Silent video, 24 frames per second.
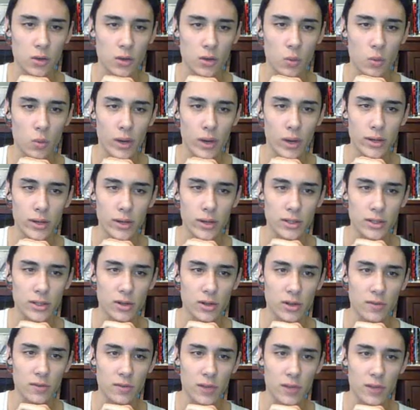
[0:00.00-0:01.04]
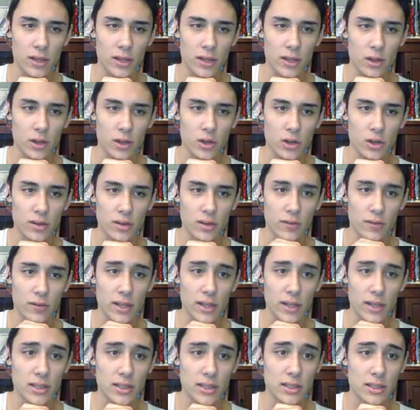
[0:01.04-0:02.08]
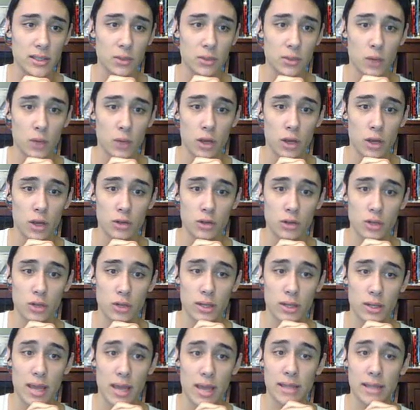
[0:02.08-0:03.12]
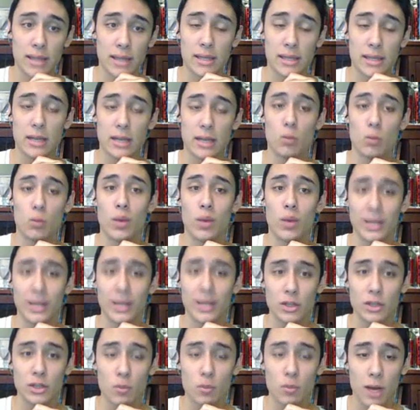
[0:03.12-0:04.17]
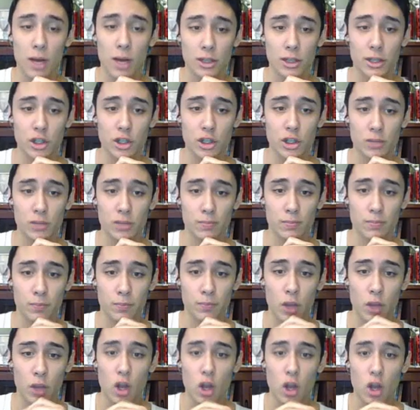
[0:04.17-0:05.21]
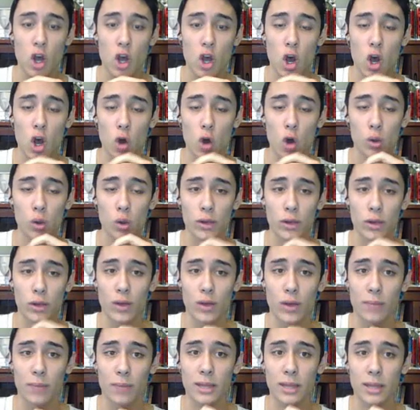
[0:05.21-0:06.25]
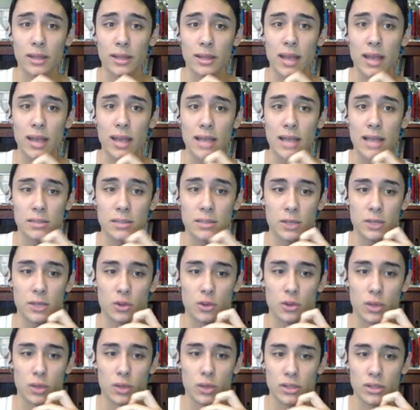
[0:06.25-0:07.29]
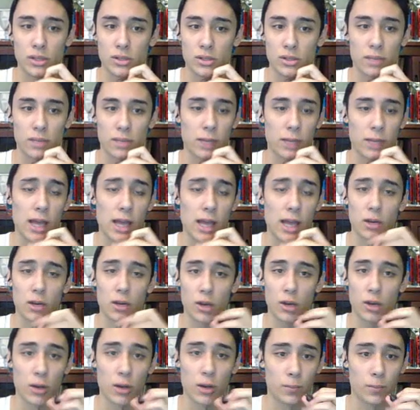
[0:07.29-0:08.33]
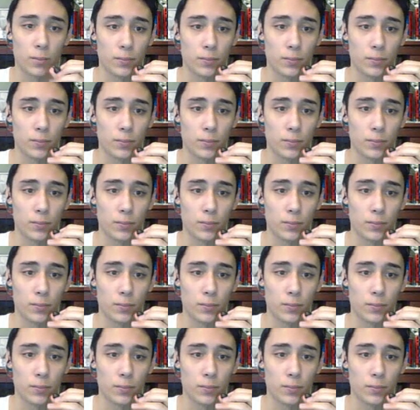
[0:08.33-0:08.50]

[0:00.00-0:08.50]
where is your defense? Your defense is 300. That did way too much. Holy crap, that thing has to be choiced or something, I don't know.